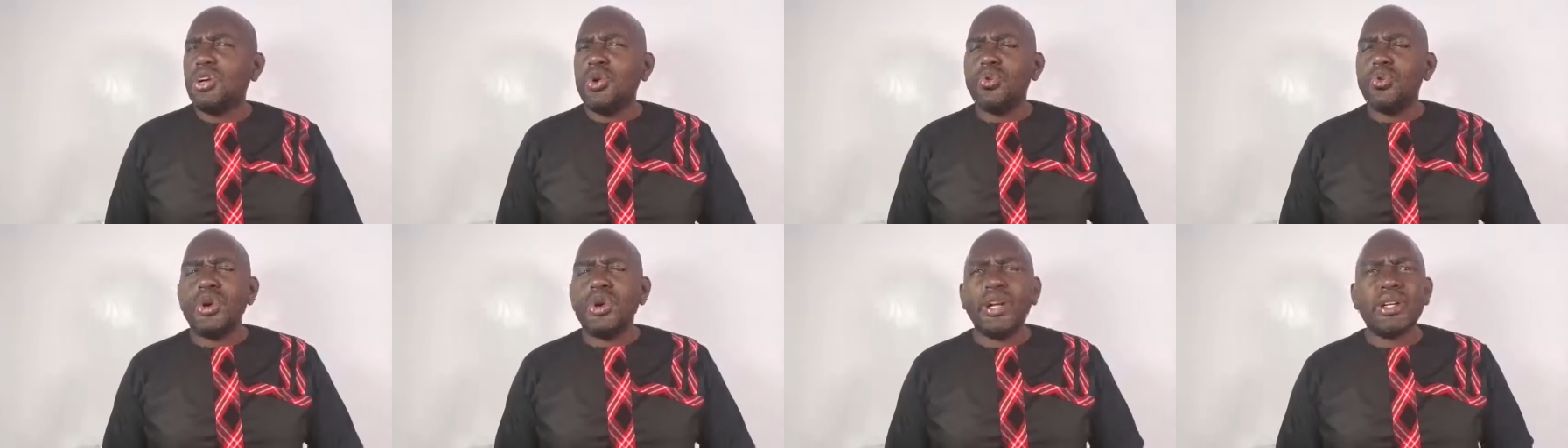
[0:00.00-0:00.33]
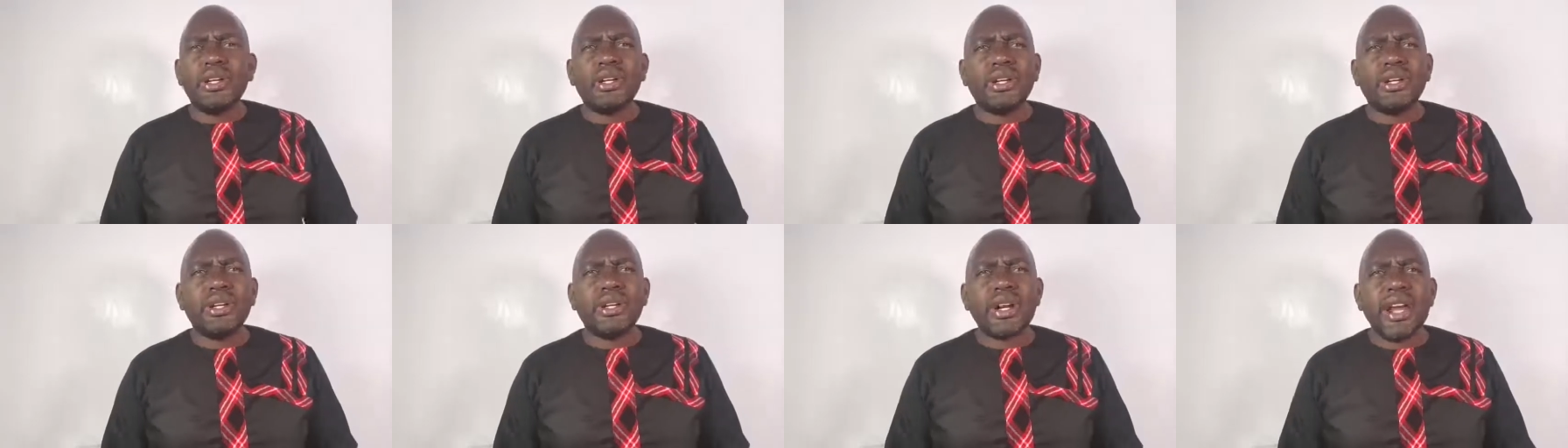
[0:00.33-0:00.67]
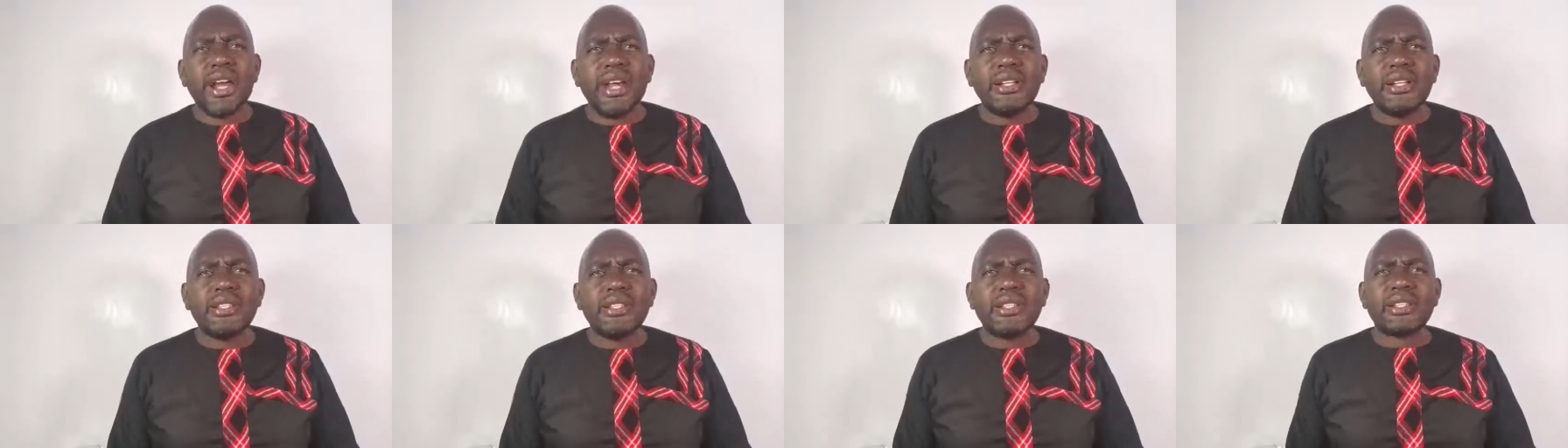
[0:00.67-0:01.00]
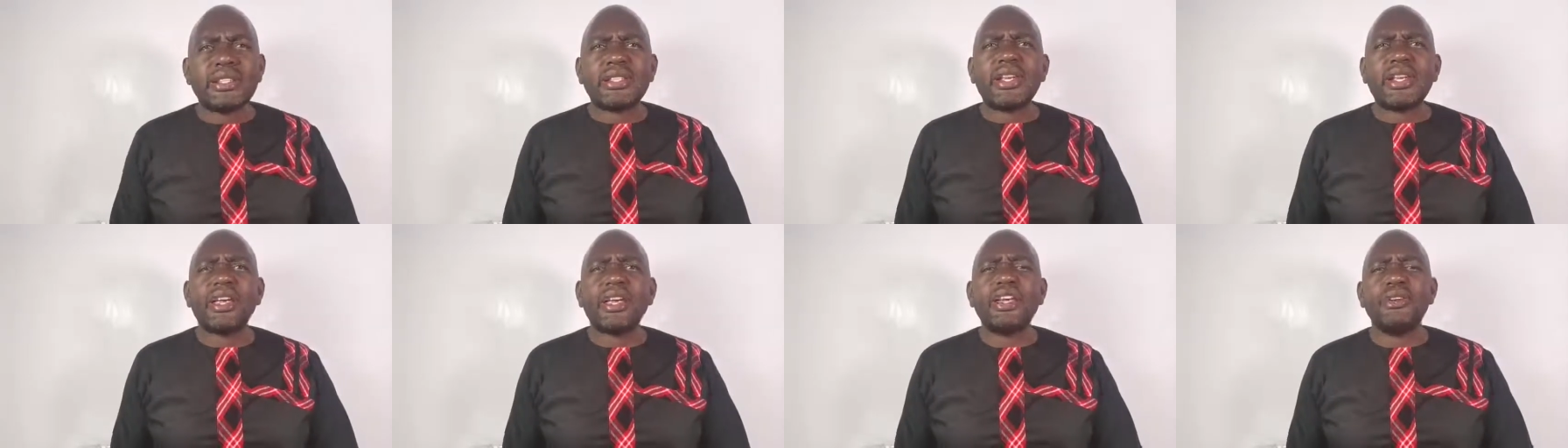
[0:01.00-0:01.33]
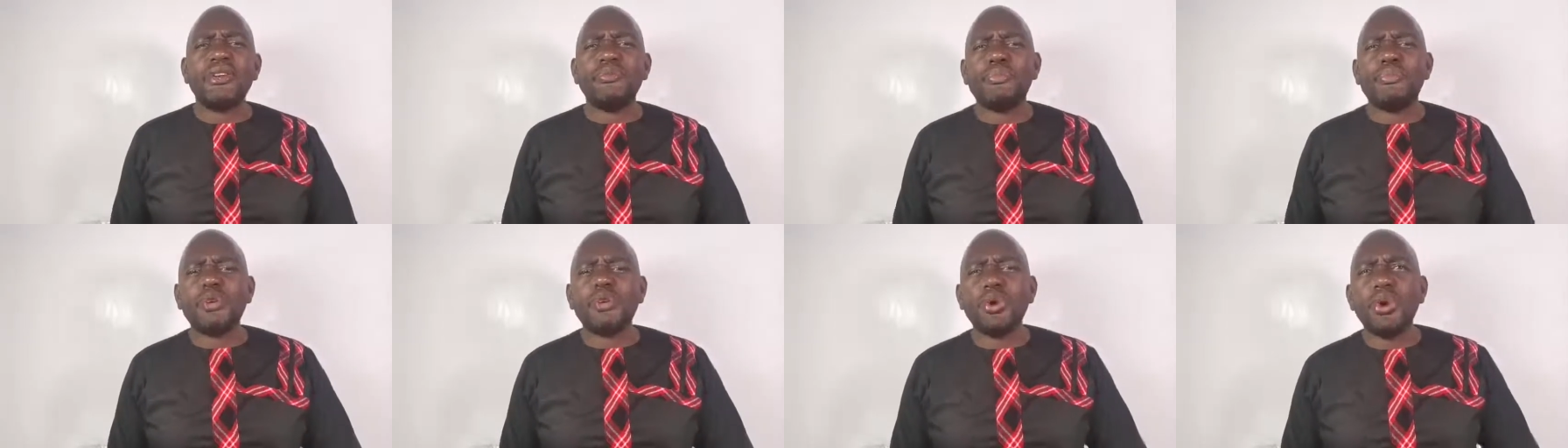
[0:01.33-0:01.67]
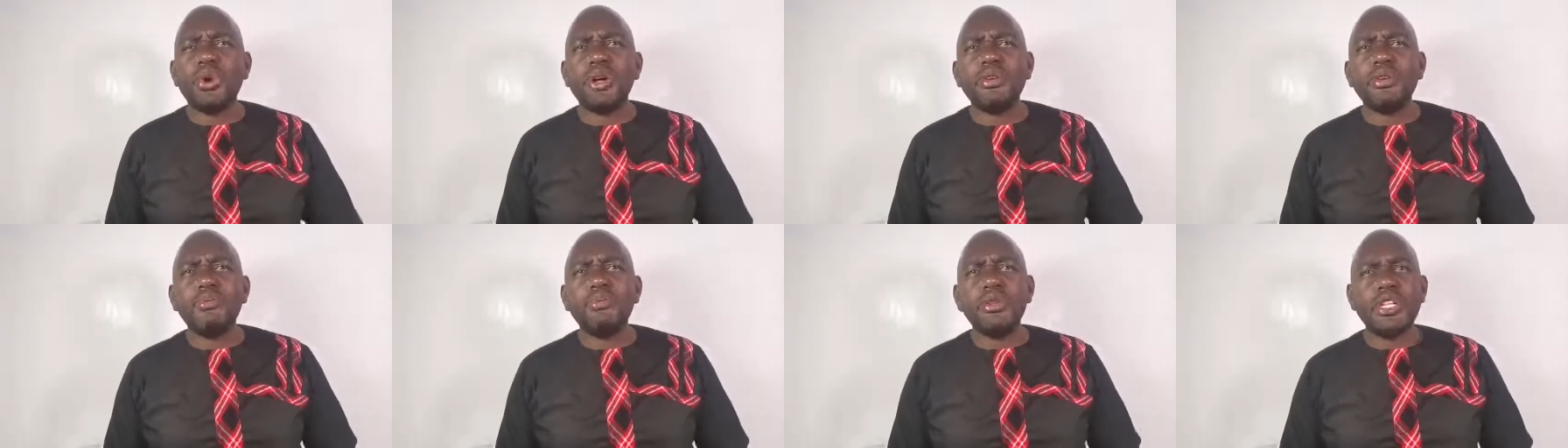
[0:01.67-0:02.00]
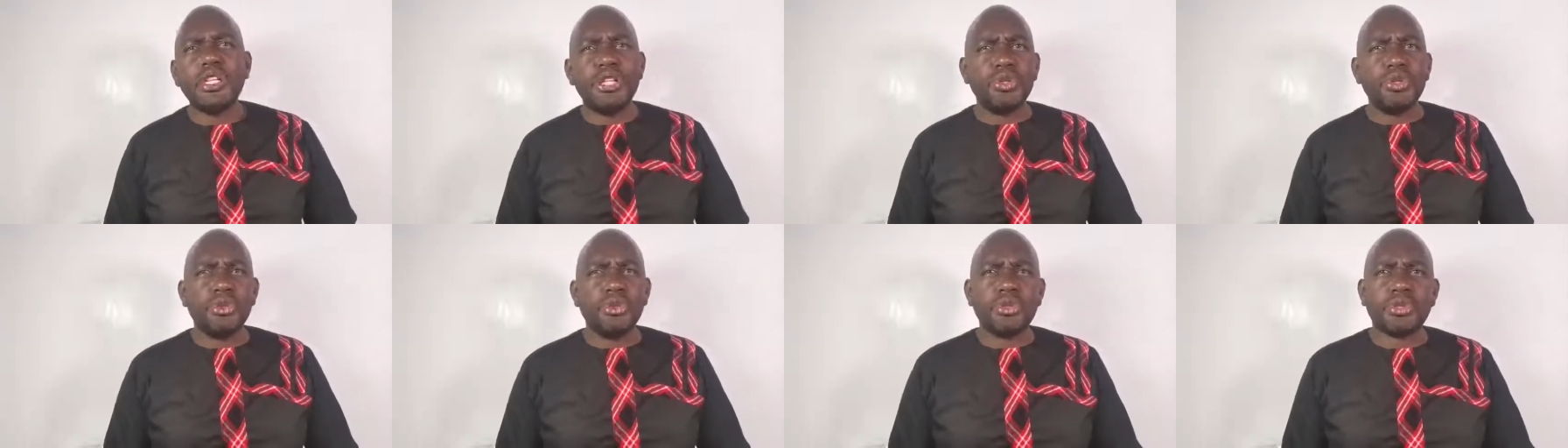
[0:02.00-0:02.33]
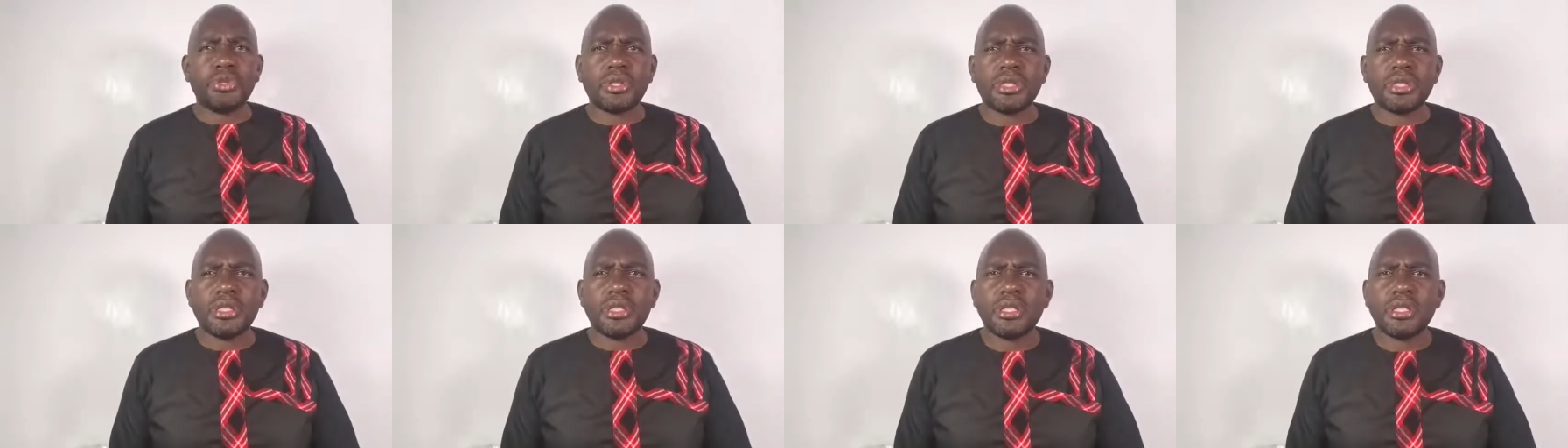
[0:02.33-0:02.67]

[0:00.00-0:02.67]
will graze in broad meadows.